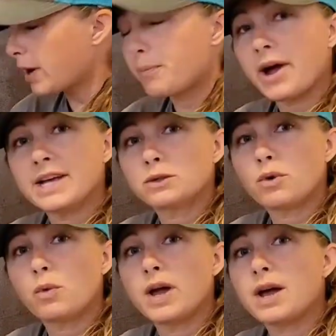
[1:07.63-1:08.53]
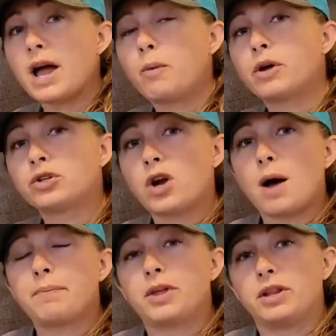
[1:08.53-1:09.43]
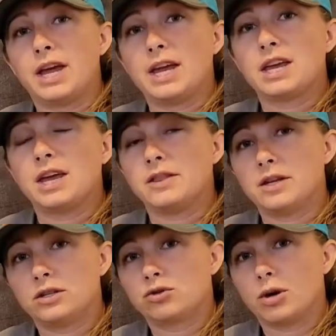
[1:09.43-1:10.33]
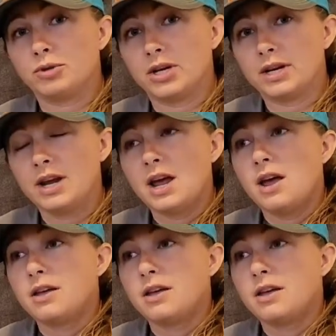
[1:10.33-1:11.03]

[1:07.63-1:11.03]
quick price real quick. I will drop the link in the description,